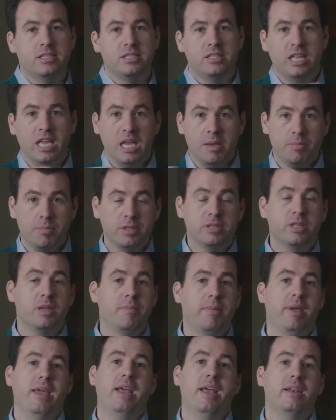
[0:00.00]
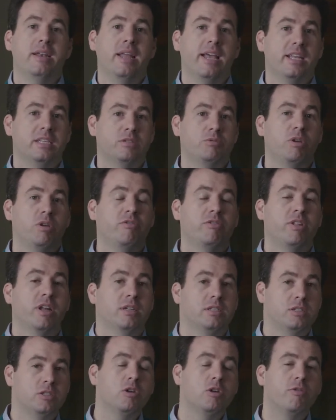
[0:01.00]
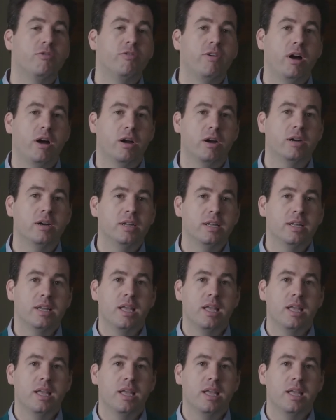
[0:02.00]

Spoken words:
stable demand, as we've done so far,